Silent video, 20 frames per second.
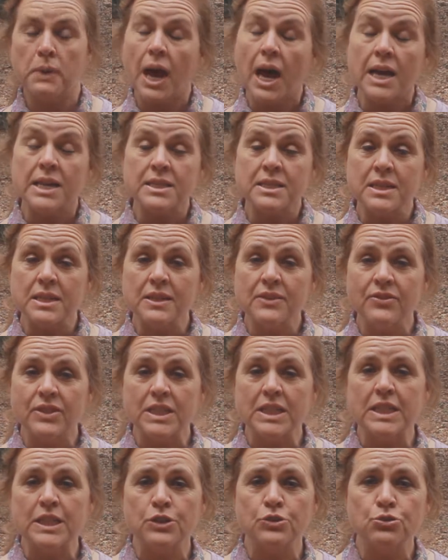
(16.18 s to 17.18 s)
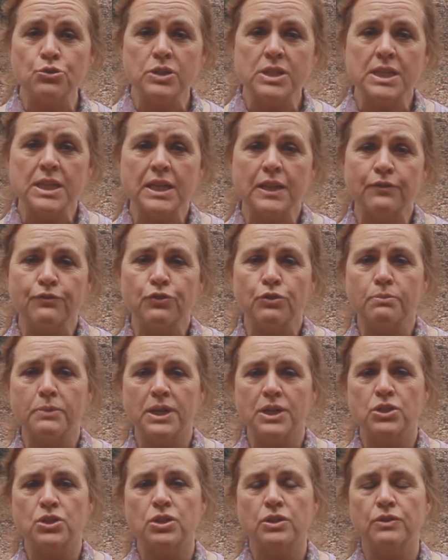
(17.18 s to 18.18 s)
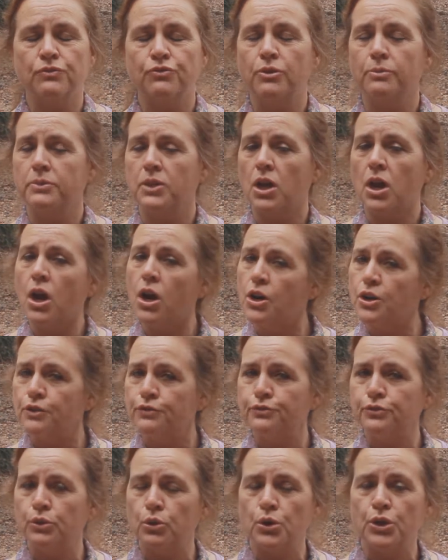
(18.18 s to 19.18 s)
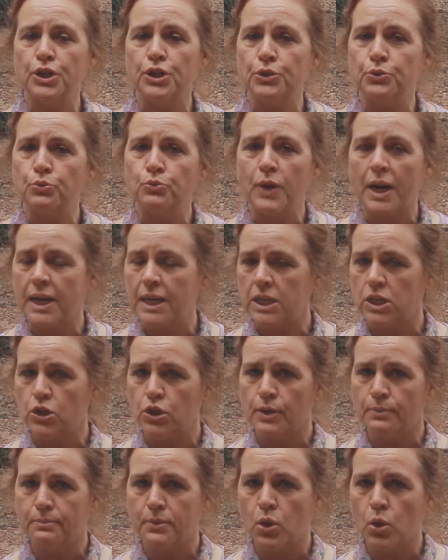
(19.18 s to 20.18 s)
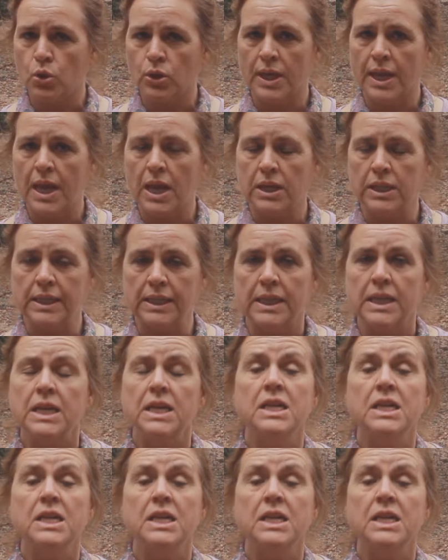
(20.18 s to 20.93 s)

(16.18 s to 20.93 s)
positive and interesting information from the heart of Florida right here in Polk County.